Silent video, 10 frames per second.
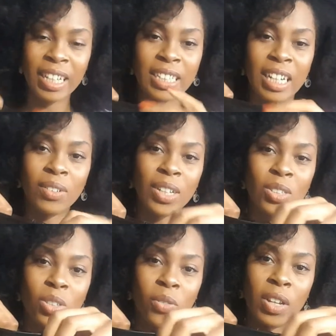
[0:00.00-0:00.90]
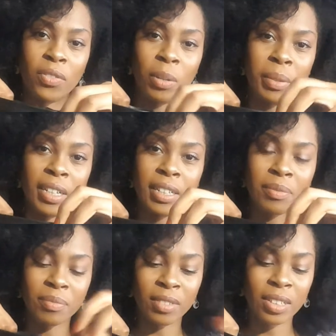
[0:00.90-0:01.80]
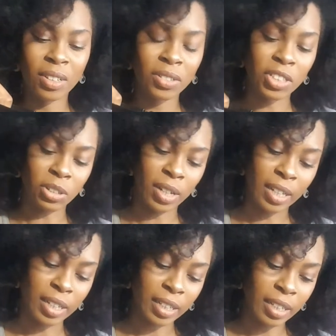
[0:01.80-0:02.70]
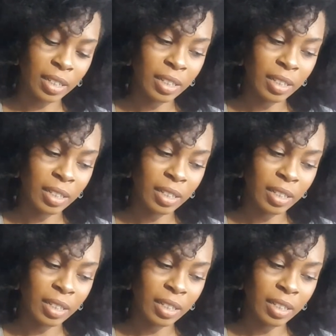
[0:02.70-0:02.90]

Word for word: it's kind of like soft leather up here which I quite like